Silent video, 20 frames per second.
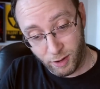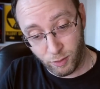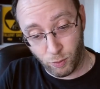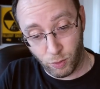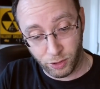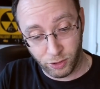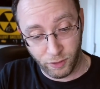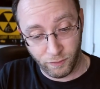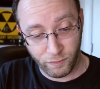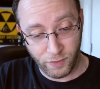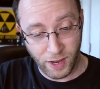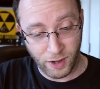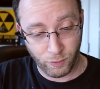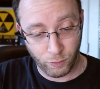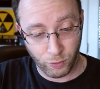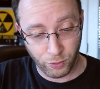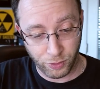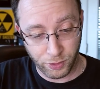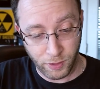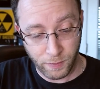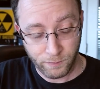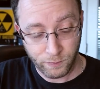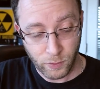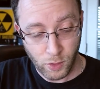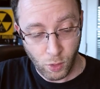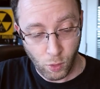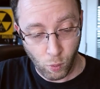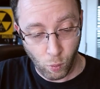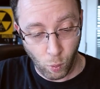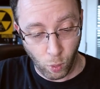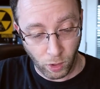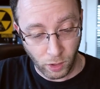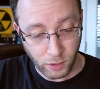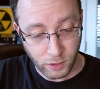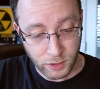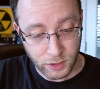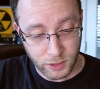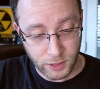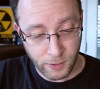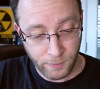I wonder if that really
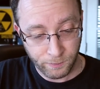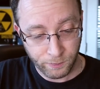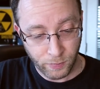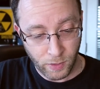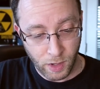works,